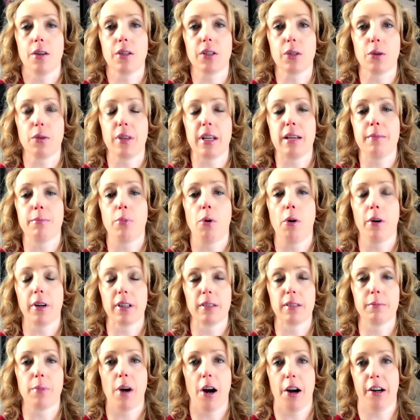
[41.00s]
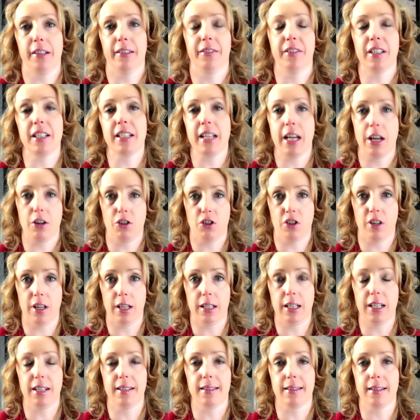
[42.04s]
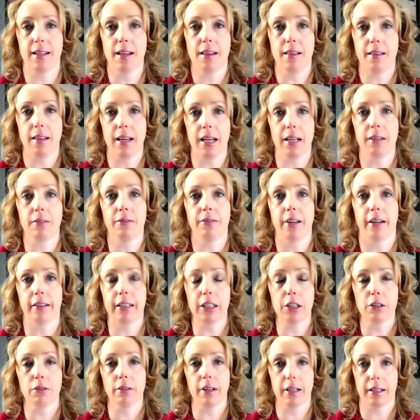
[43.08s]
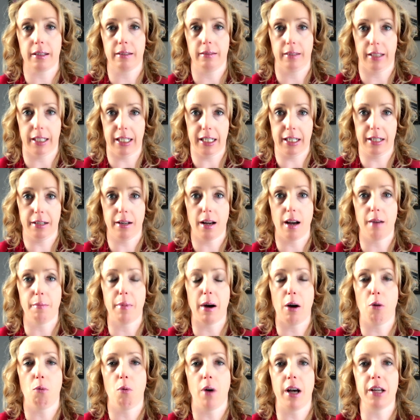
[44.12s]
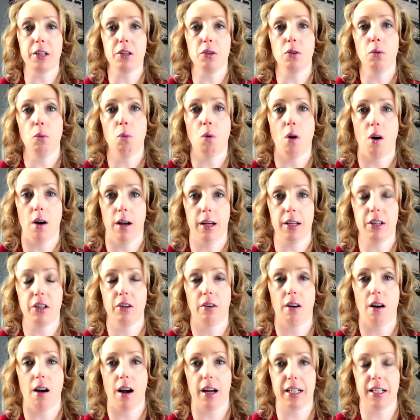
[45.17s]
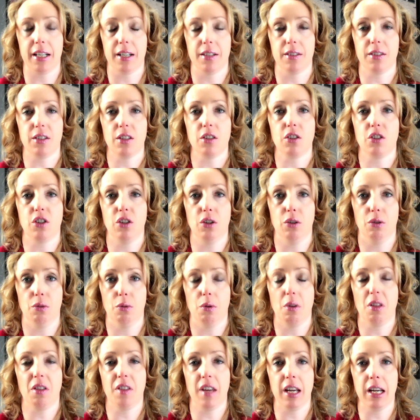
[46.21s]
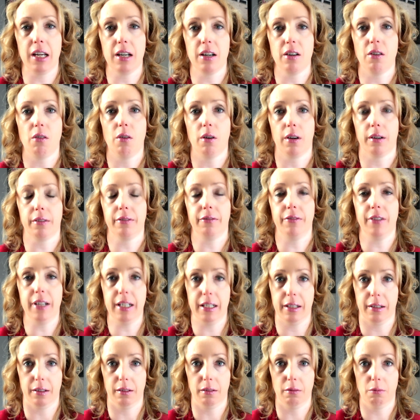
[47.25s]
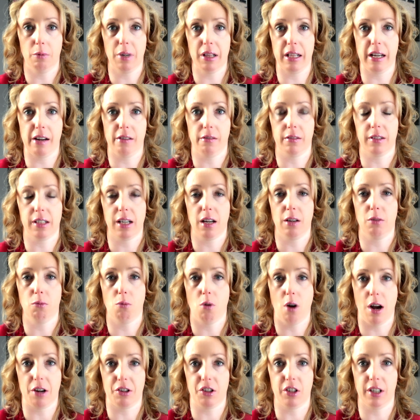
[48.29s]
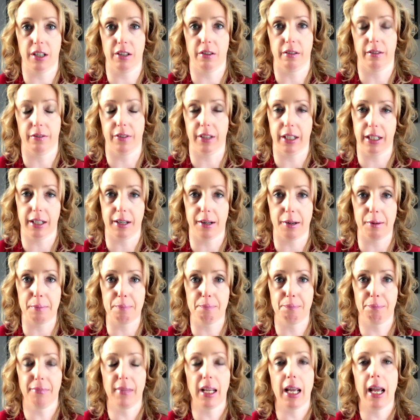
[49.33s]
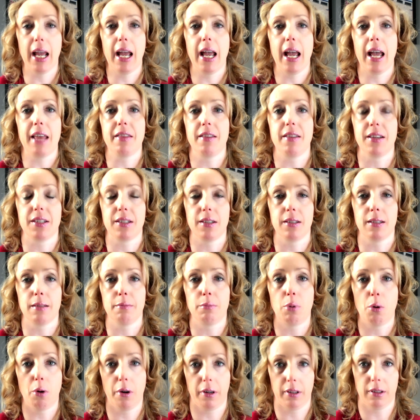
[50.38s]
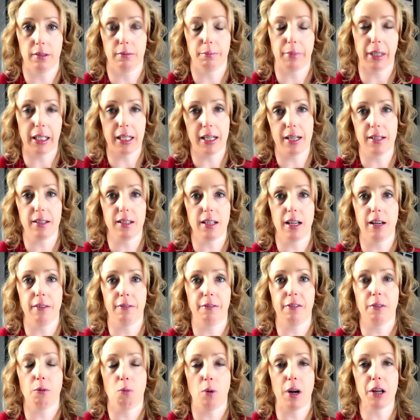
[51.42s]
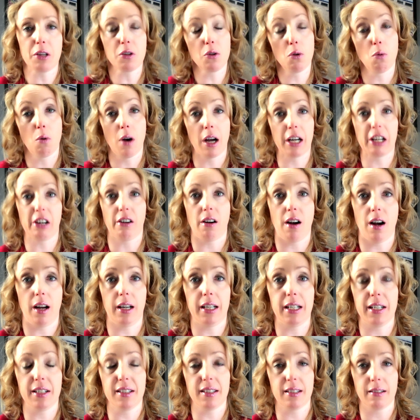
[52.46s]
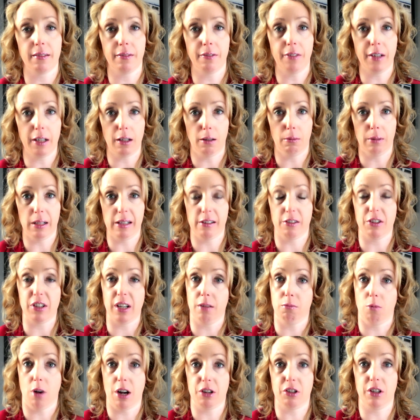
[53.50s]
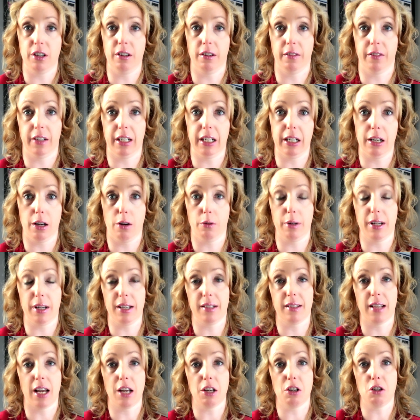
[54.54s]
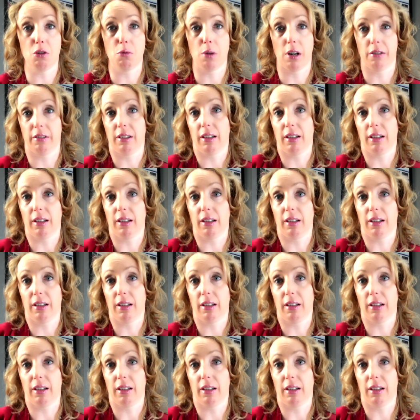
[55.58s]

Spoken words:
So the important part of intention is to think very critically about what you want your audience to think or feel when they are done watching your video. This is important because if what you want your audience to feel when they're done watching your video is that you are